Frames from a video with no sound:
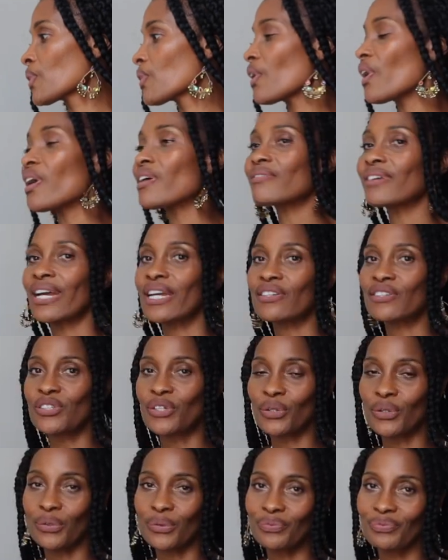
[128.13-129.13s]
Alright,
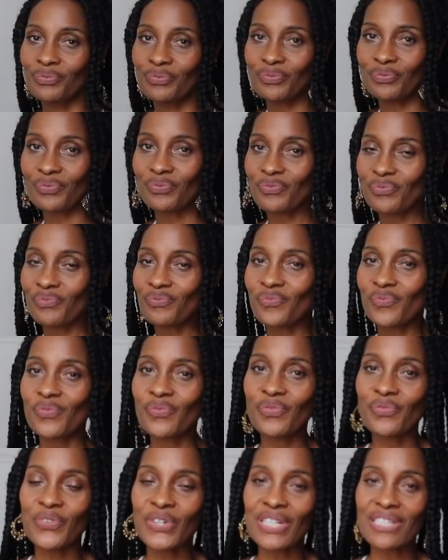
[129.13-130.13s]
so
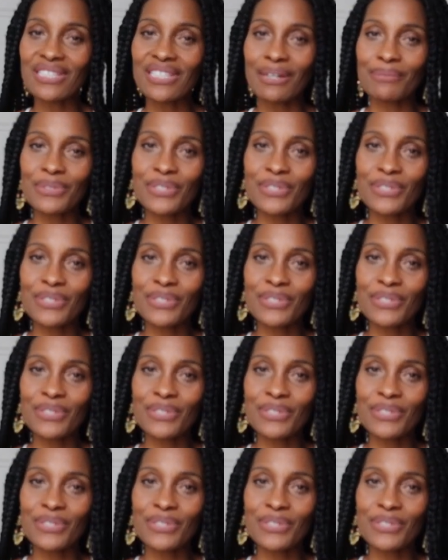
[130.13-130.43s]
first up,